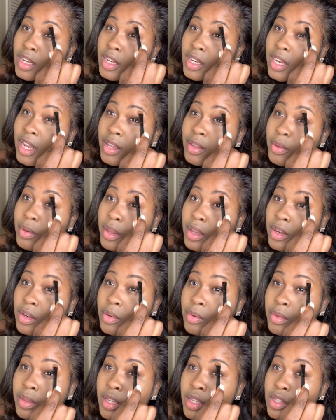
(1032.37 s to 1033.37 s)
Now you can
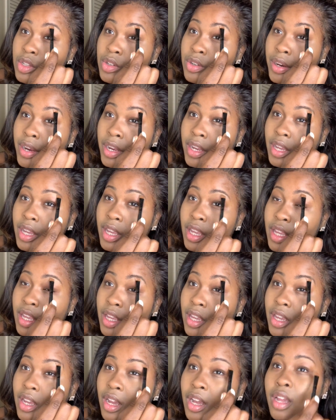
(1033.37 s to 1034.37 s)
do this trick
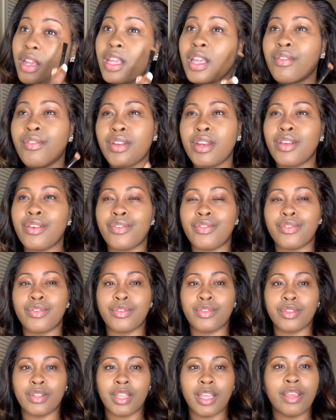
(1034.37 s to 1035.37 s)
even
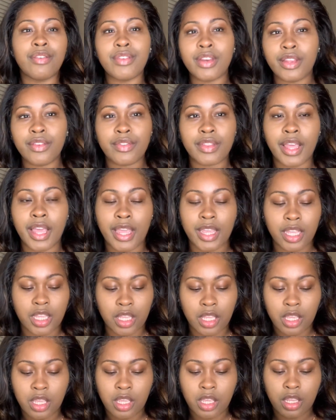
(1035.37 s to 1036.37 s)
if like
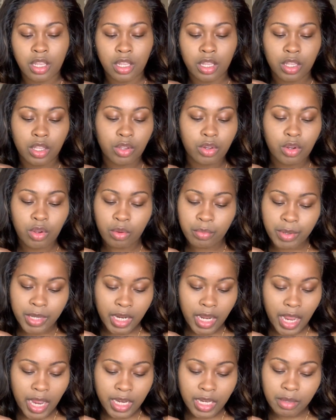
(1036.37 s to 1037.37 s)
you don't put
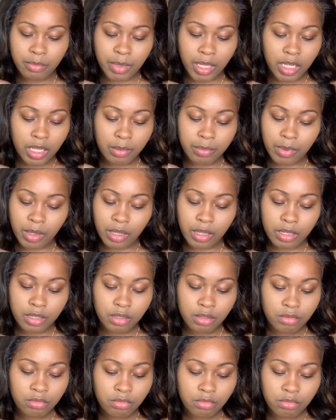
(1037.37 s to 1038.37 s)
any makeup on,
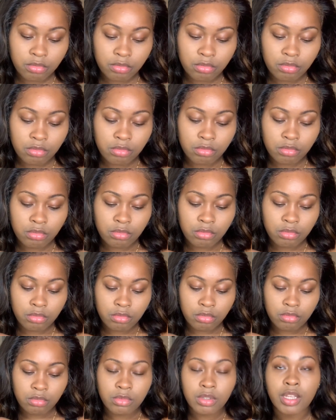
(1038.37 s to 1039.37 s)

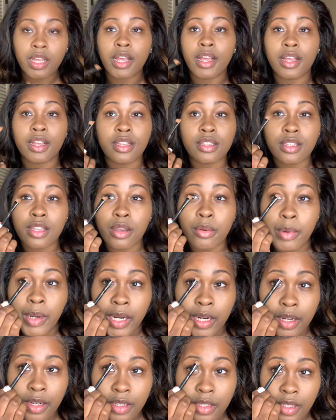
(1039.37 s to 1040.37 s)
because it
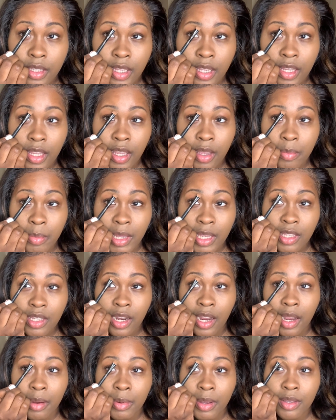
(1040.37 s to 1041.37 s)
works. Like, it makes your
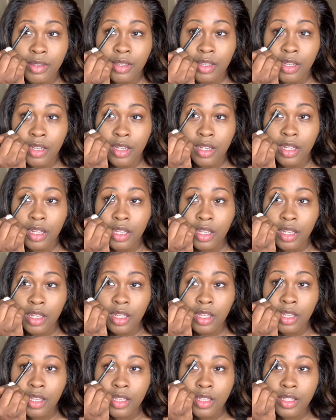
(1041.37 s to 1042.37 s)
eyebrows look
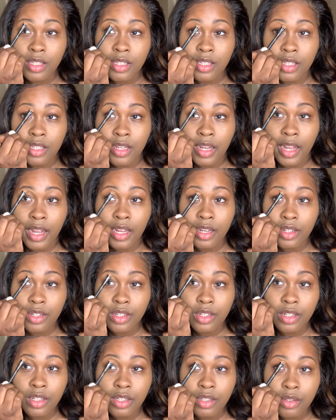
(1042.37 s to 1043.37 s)

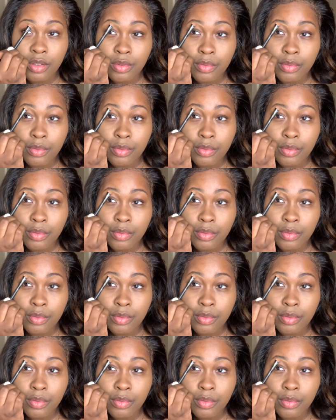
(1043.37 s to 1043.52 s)
snatched.